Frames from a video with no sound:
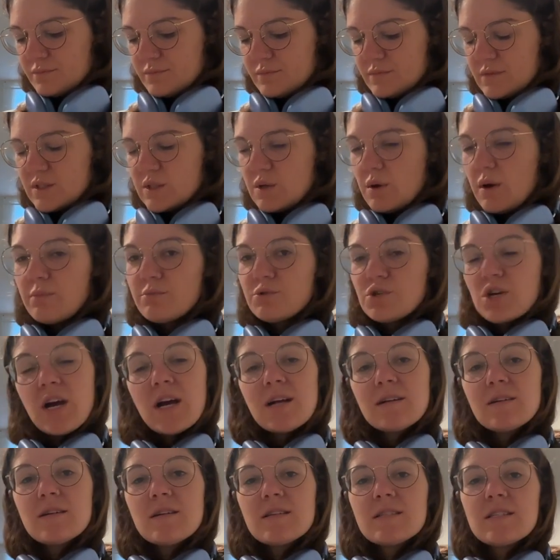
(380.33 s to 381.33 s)
So I'm
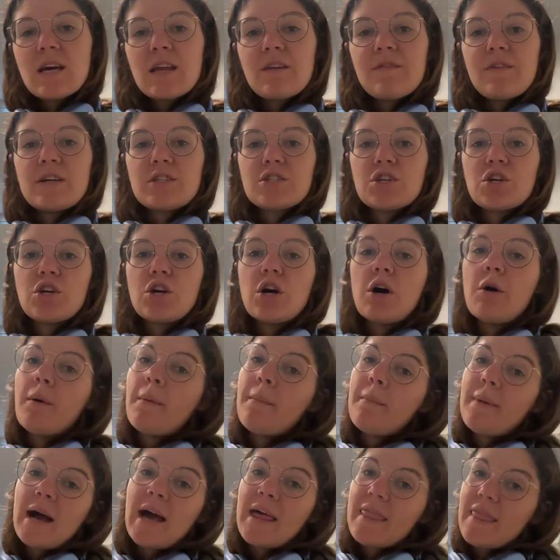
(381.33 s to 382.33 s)
trying to decide if I should go
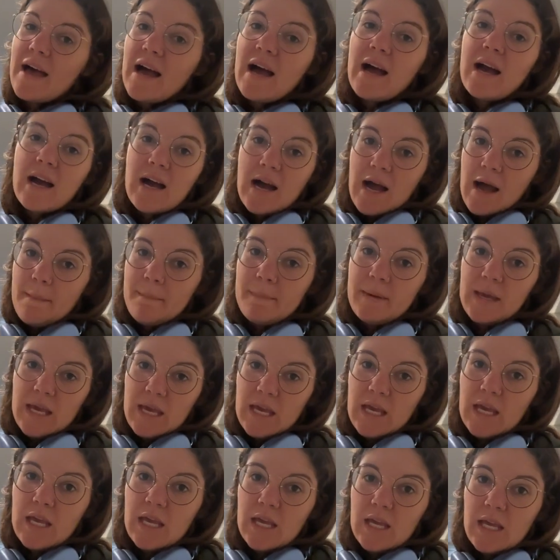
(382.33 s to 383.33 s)
and buy that copy.
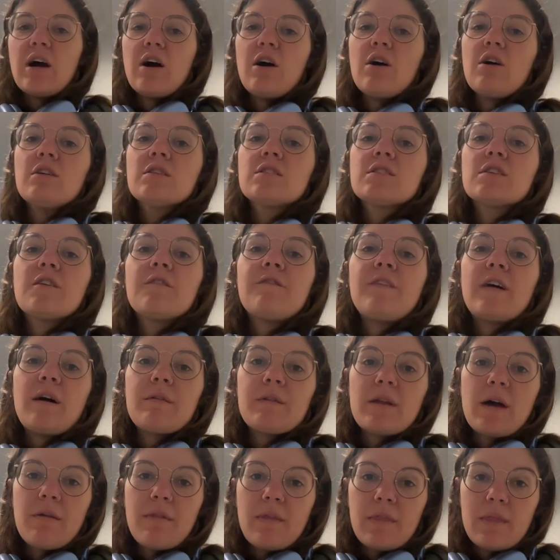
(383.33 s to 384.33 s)
I also
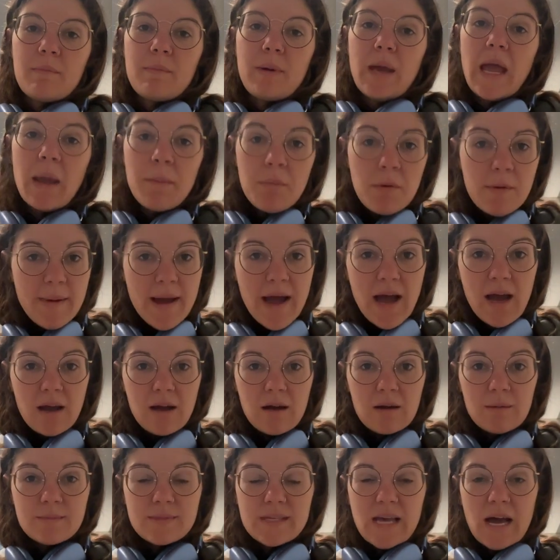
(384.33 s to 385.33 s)
found out that the paperback
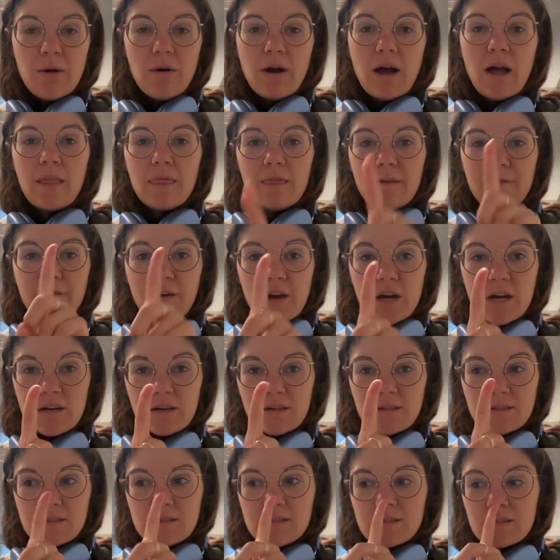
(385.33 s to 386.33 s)
comes out on the
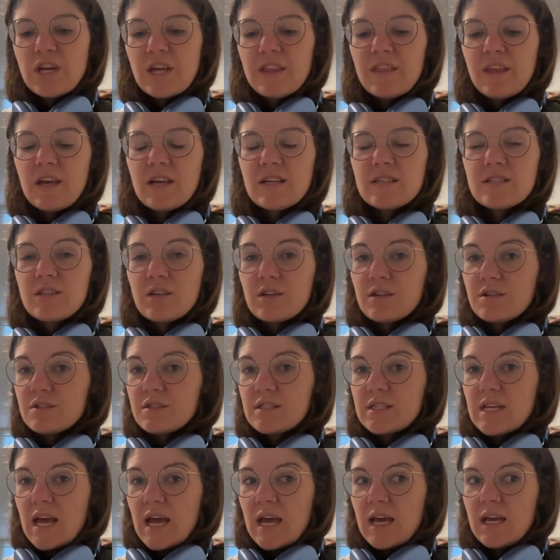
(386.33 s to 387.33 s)
1st, I think is
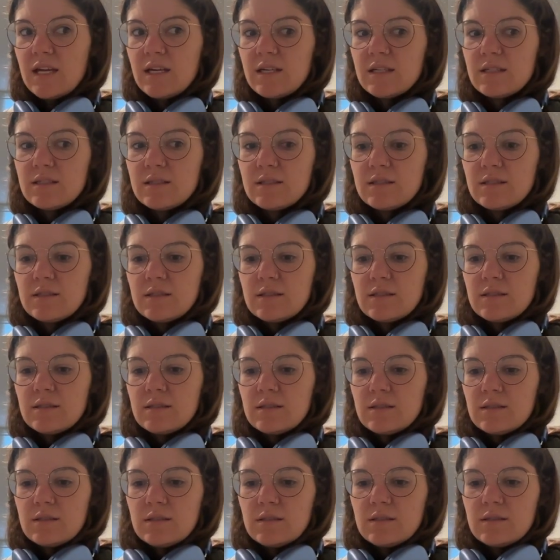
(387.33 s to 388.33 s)
Thursday.
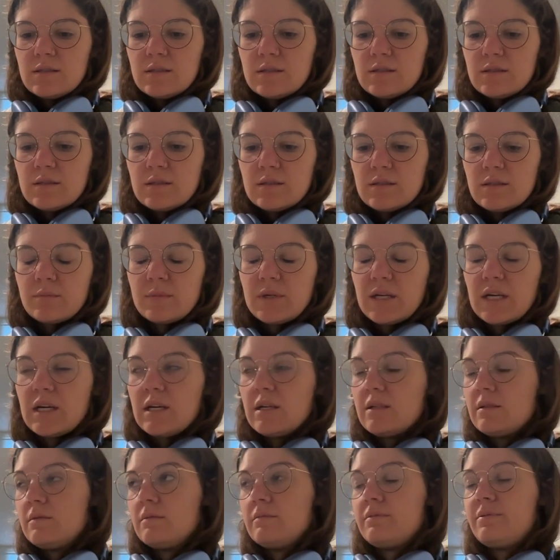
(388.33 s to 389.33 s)
Oh my
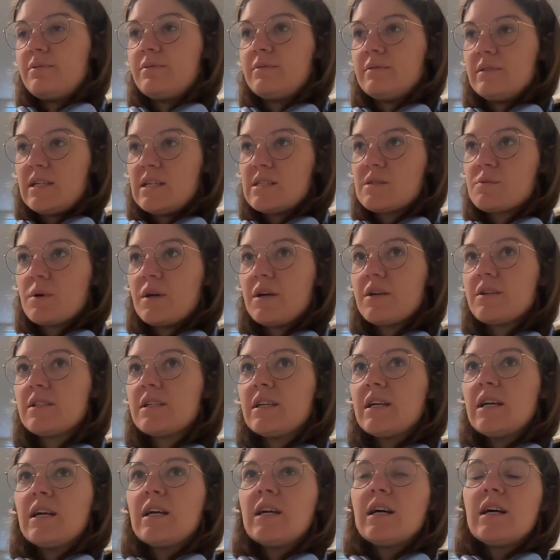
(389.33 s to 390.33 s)
god, that's weird.
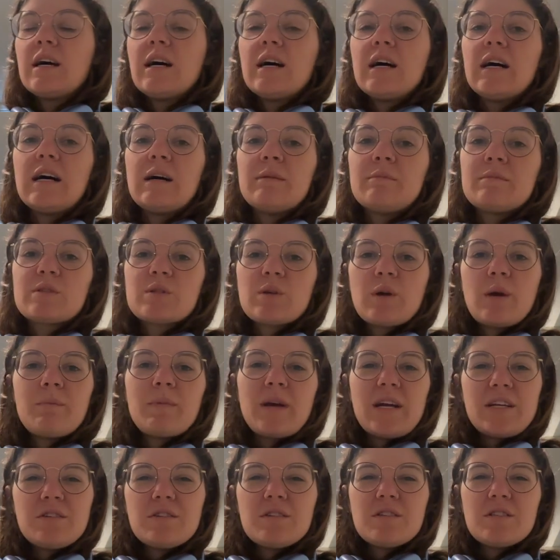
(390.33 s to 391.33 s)
So I
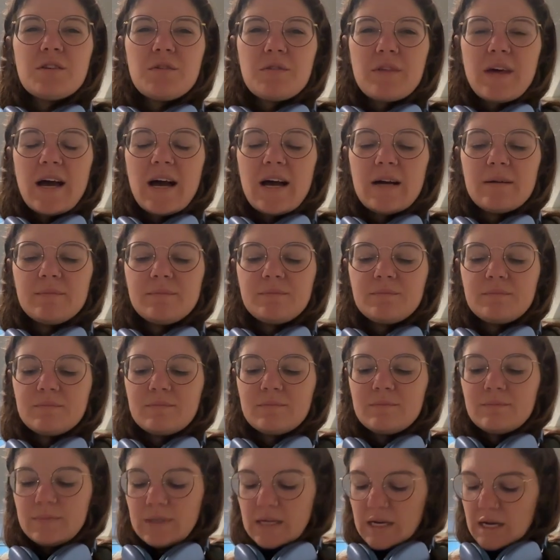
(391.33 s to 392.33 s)
might just do that.
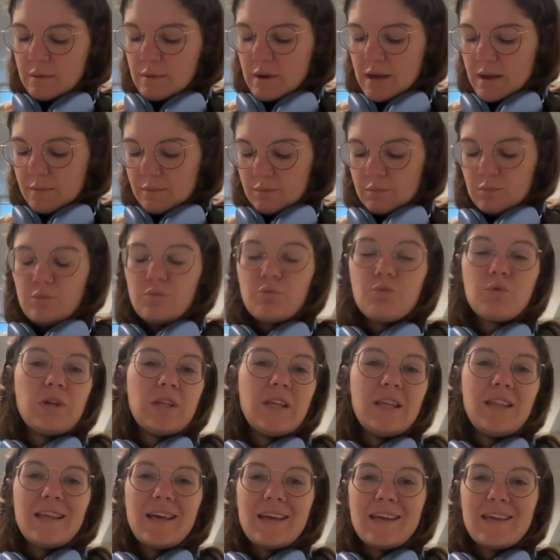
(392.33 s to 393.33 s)
But anyway,
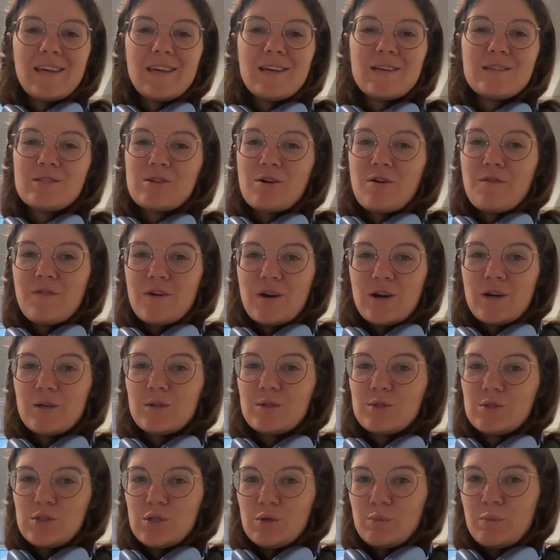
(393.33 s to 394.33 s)
really liking it so far.
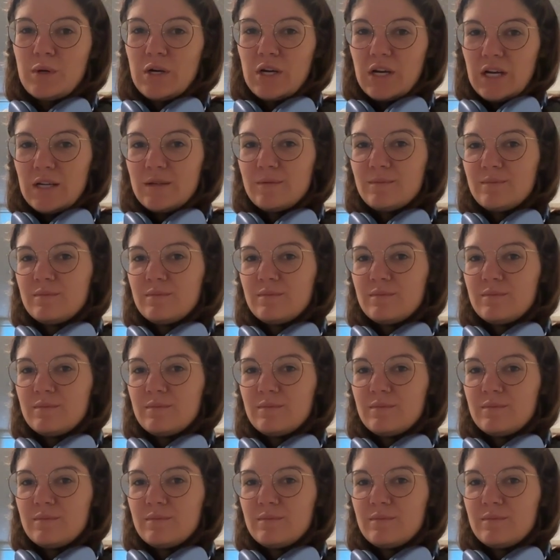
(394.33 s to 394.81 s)
Super good.